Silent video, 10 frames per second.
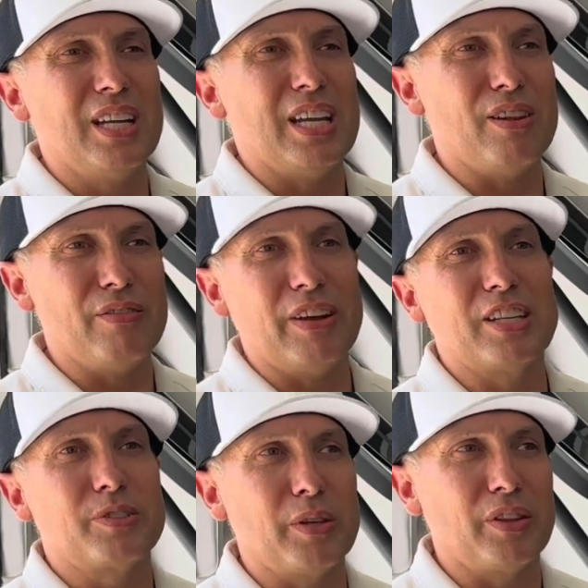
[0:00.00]

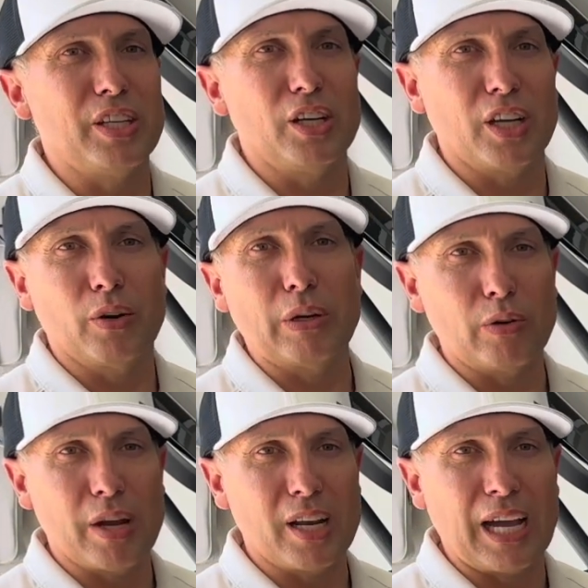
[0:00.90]
investment that you're going to
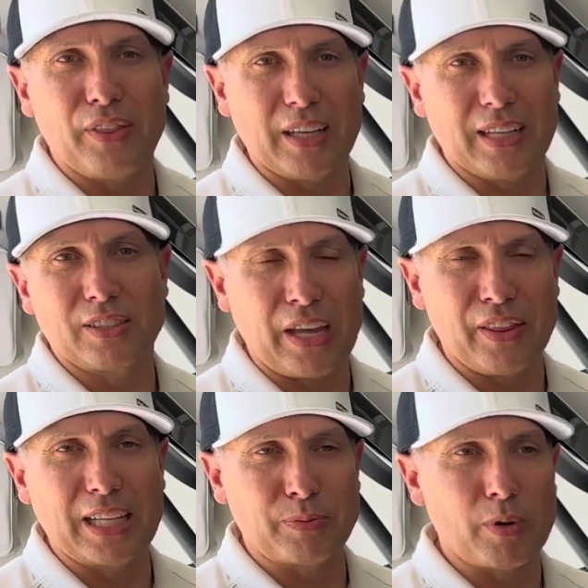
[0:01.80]
regret it. I think
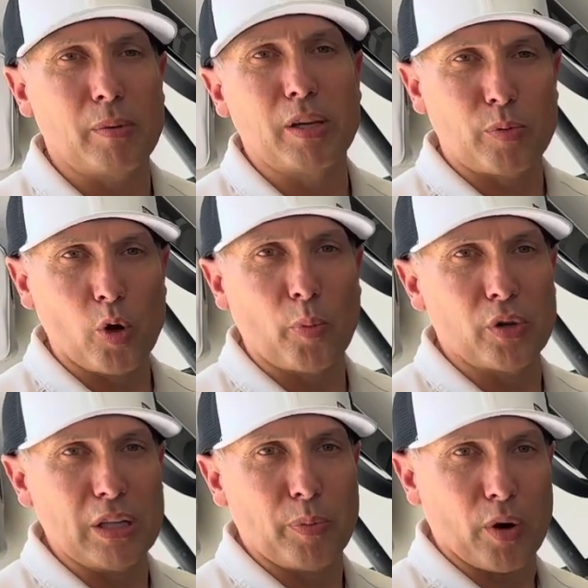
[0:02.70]
that's probably
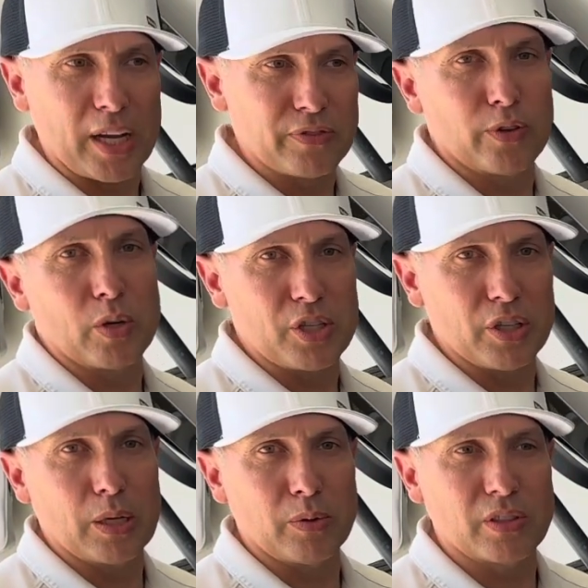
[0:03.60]
appropriately priced for what
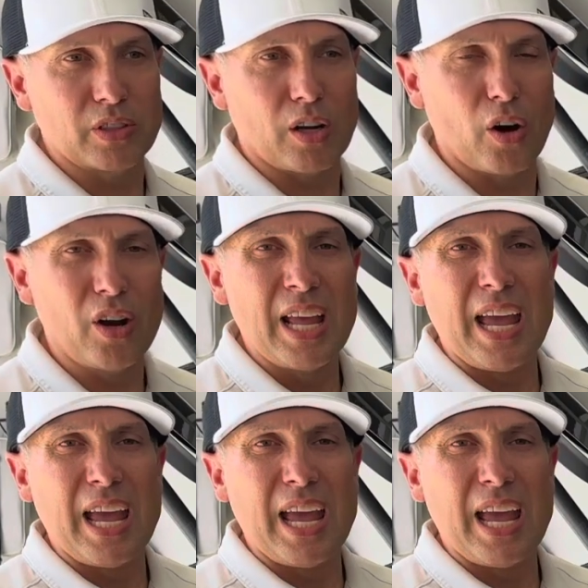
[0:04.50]
you get with this car.